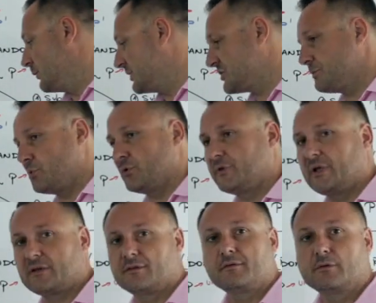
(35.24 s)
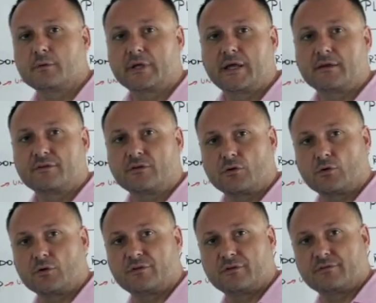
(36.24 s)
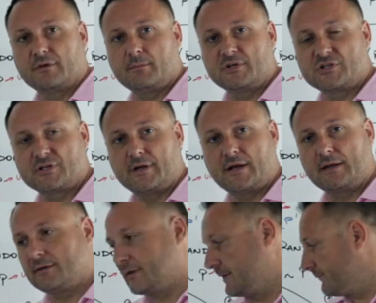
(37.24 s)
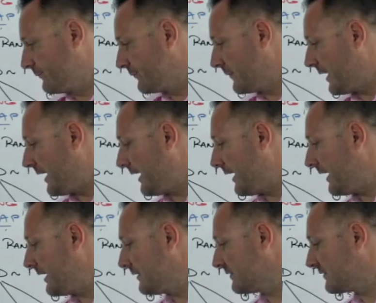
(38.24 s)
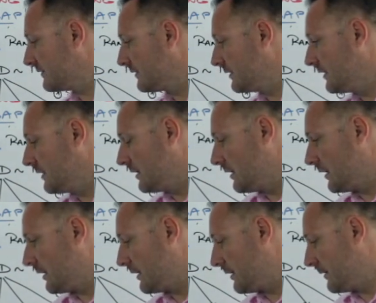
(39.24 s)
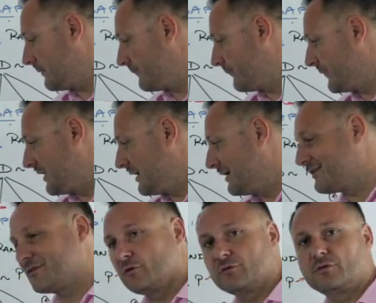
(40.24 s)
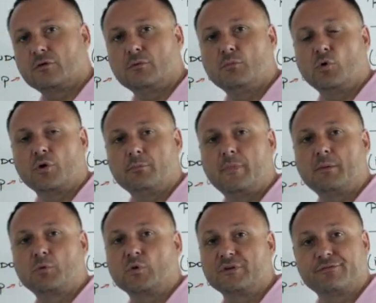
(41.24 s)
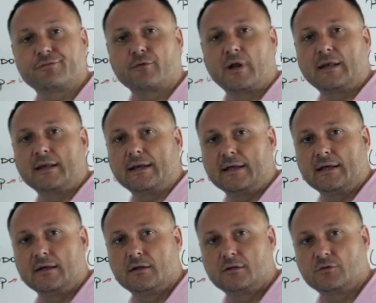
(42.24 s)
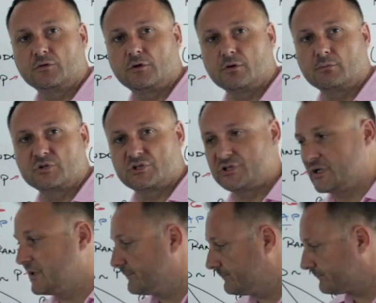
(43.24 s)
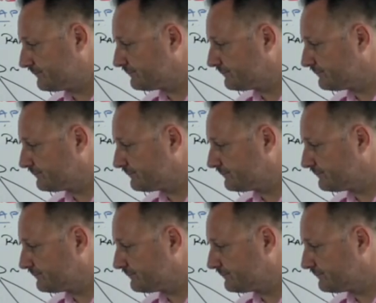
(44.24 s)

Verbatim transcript: which protects you against the curse of dimensionality. And um, it's also more memory friendly to your machine.